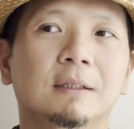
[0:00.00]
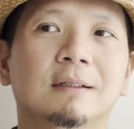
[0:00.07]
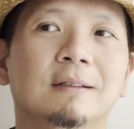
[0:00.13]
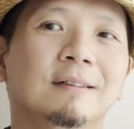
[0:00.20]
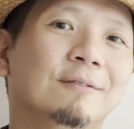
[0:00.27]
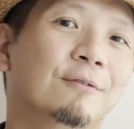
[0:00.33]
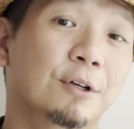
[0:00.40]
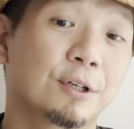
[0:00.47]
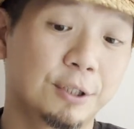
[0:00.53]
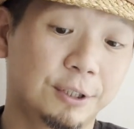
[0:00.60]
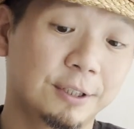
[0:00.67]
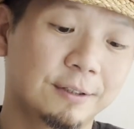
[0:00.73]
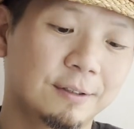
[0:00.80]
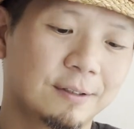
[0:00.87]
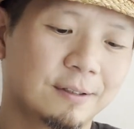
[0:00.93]

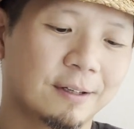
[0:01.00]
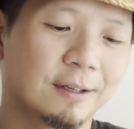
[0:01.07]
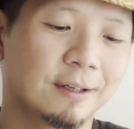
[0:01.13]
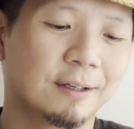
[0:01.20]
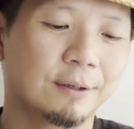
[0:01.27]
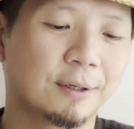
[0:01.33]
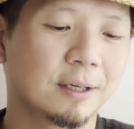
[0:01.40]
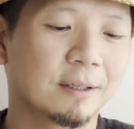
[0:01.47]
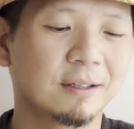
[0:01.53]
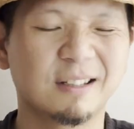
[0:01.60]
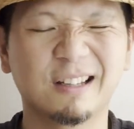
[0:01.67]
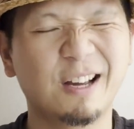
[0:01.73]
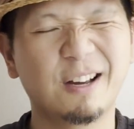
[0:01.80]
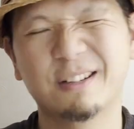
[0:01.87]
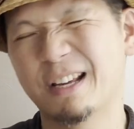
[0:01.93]
versions, and
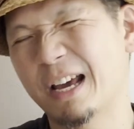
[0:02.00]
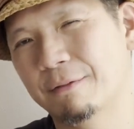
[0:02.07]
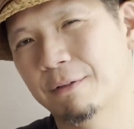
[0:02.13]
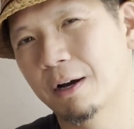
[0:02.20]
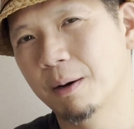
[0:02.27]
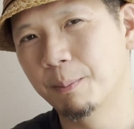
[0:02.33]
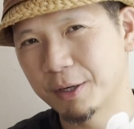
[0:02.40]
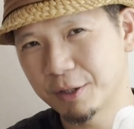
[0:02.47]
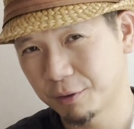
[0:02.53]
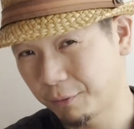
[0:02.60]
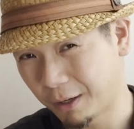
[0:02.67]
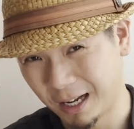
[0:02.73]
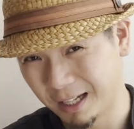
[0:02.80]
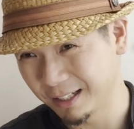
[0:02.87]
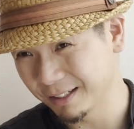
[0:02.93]
they have a bunch of
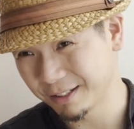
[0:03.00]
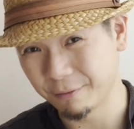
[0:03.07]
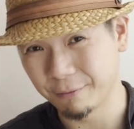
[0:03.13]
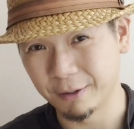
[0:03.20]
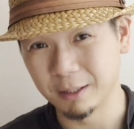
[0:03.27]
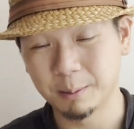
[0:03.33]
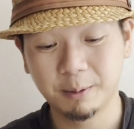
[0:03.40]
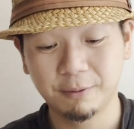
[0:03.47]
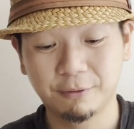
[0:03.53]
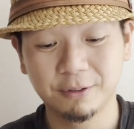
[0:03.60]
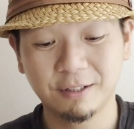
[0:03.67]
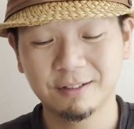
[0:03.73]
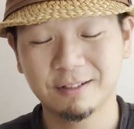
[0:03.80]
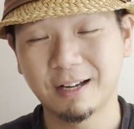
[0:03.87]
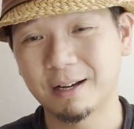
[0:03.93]
colors available for
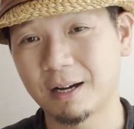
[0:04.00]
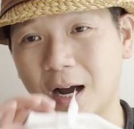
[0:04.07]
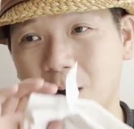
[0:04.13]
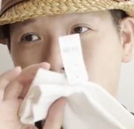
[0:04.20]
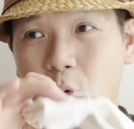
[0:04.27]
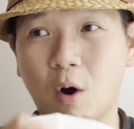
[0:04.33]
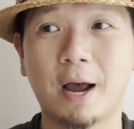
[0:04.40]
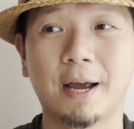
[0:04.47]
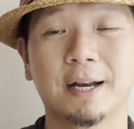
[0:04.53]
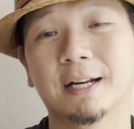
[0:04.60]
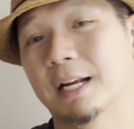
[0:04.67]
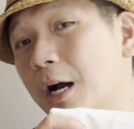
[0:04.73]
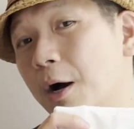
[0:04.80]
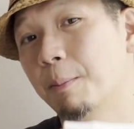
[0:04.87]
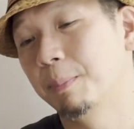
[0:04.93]
these. I got white
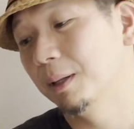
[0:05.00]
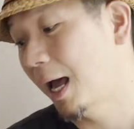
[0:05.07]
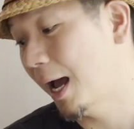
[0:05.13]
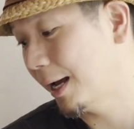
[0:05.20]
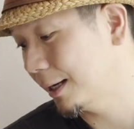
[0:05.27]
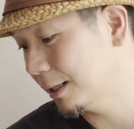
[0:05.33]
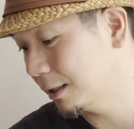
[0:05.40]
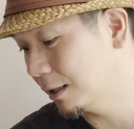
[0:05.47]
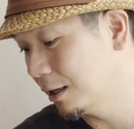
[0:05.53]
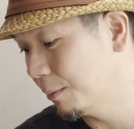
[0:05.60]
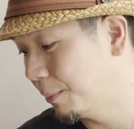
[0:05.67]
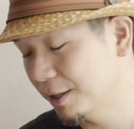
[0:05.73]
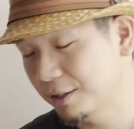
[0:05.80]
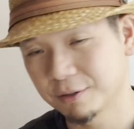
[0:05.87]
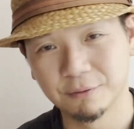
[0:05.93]
and I got black, and I got a
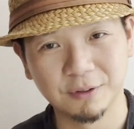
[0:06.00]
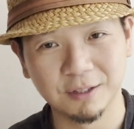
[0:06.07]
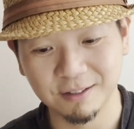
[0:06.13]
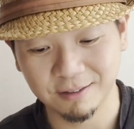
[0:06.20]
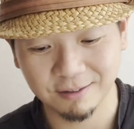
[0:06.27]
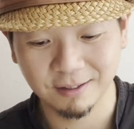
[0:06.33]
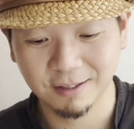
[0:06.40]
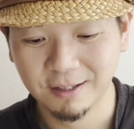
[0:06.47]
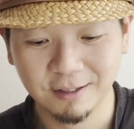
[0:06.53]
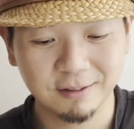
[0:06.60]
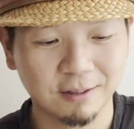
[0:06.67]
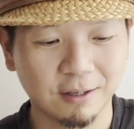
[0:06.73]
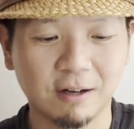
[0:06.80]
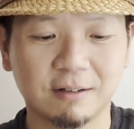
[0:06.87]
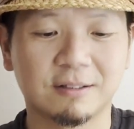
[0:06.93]
bunch of these
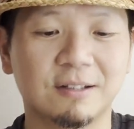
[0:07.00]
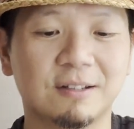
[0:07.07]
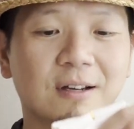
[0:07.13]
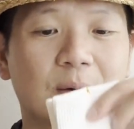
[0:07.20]
socks. These are